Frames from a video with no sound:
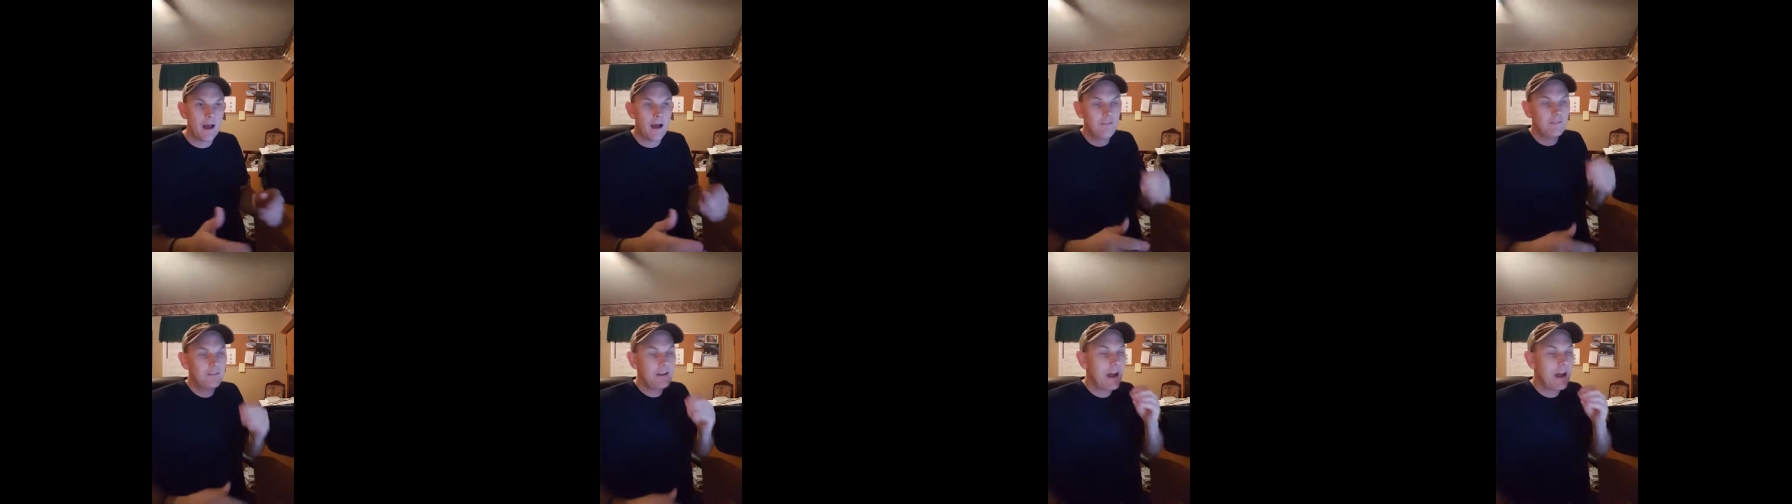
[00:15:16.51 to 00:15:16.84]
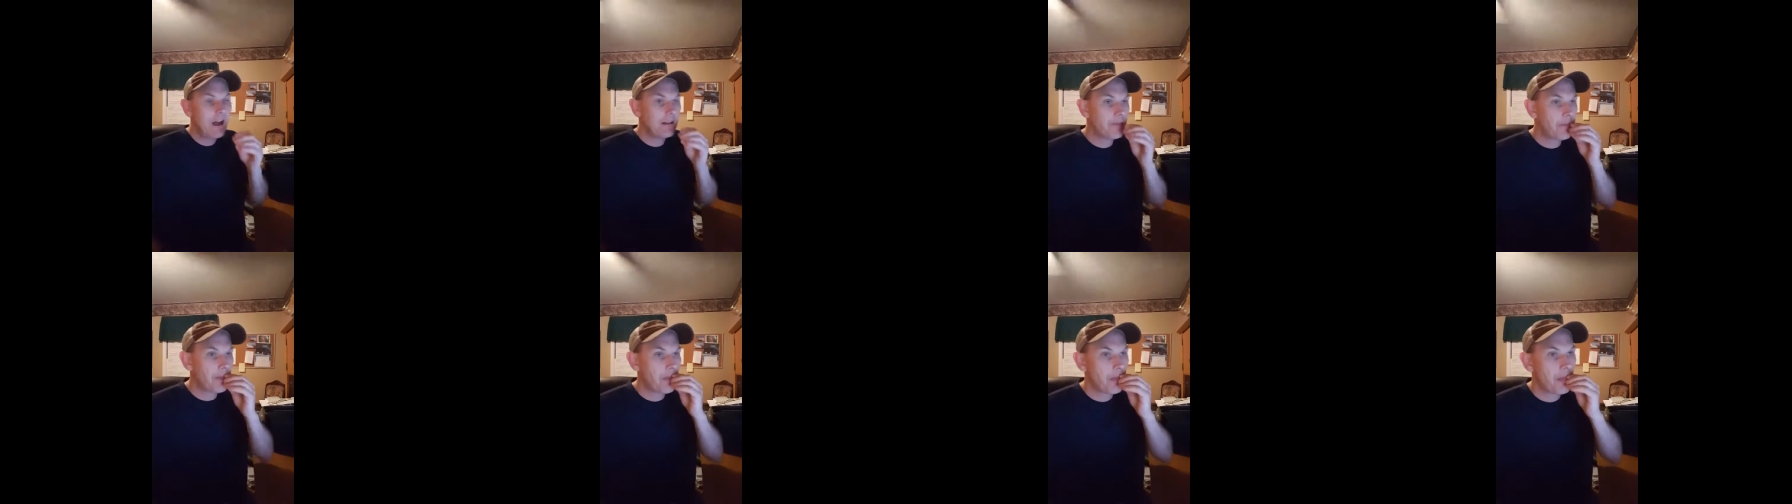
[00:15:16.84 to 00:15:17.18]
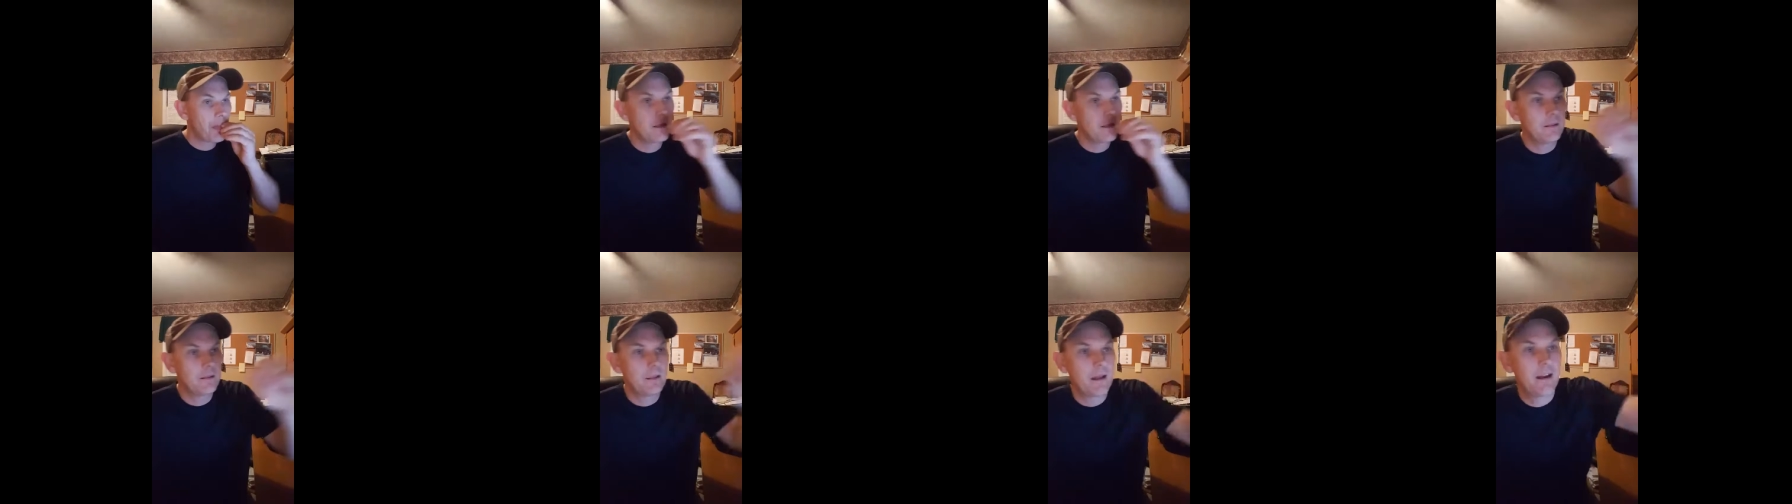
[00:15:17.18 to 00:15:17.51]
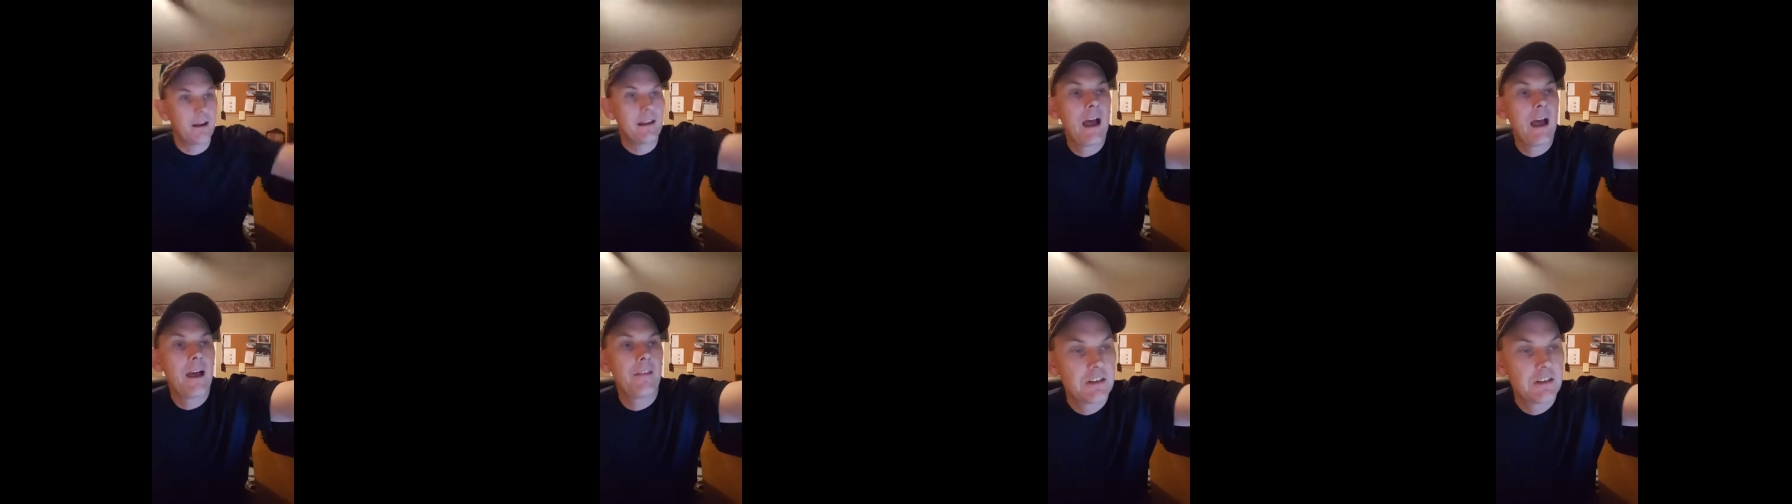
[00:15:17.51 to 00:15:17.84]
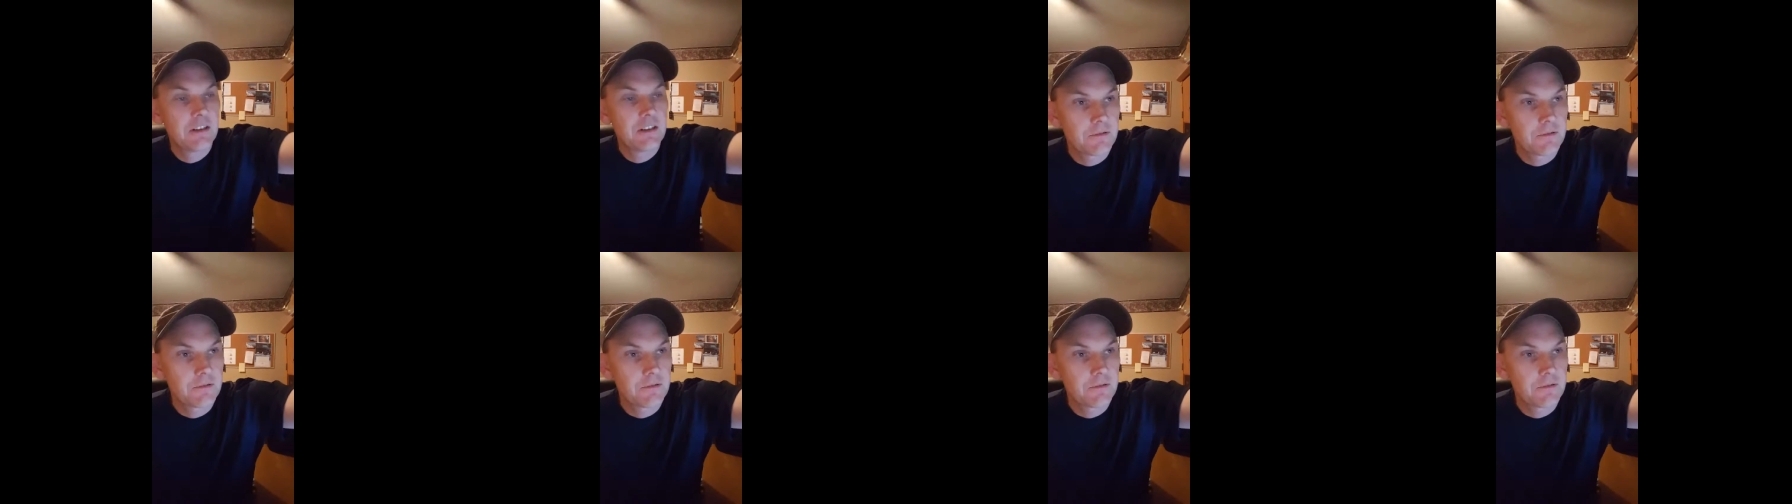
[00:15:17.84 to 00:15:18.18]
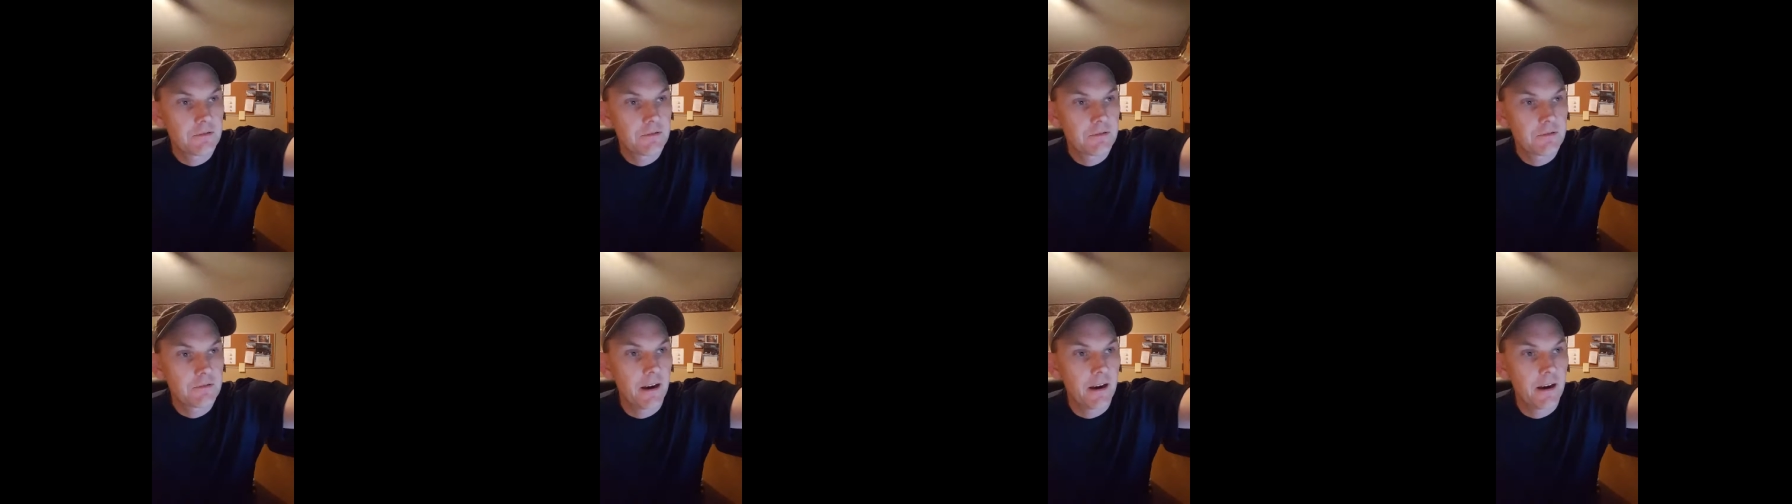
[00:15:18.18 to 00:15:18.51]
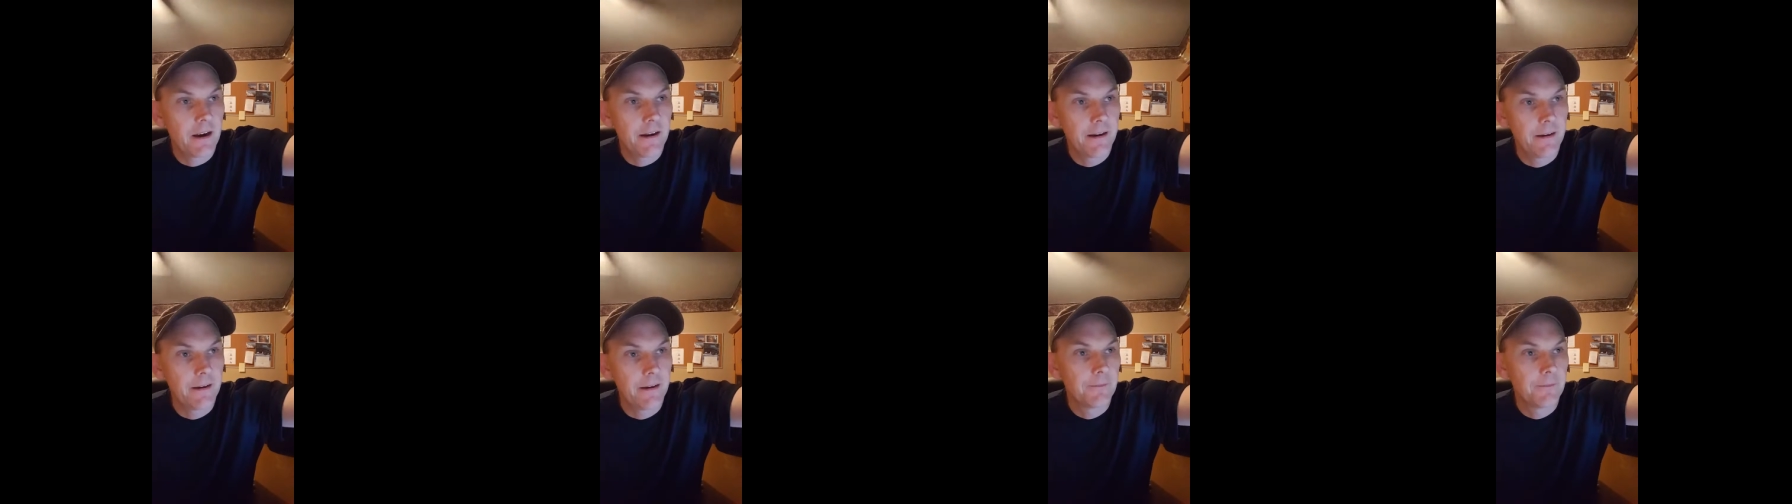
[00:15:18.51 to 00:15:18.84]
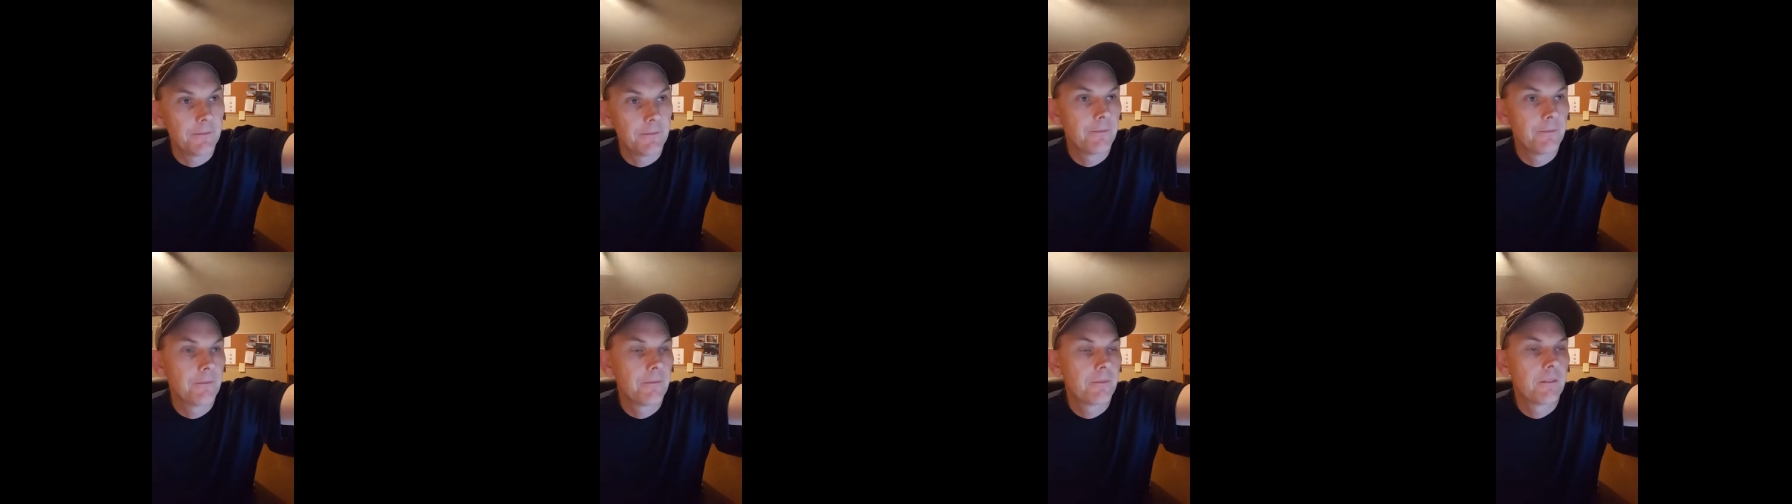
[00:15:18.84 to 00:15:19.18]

I've got I got these sheets right here